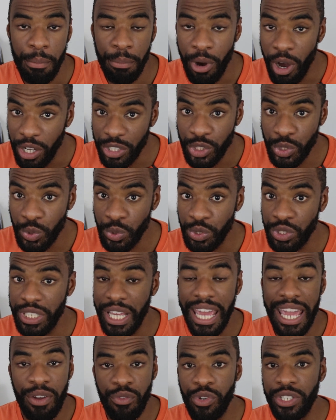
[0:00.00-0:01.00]

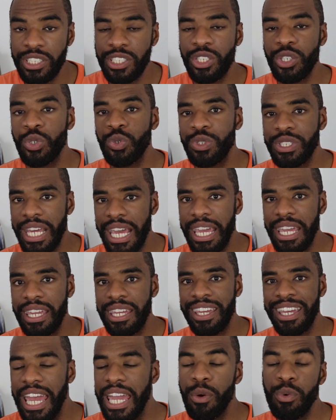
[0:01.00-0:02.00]
parcels every single
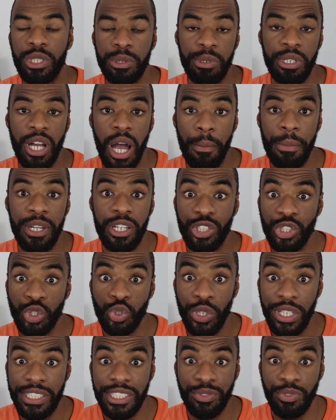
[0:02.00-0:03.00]
day that it was becoming a
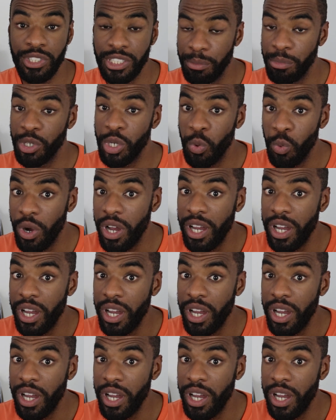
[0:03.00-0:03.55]
stress for some of the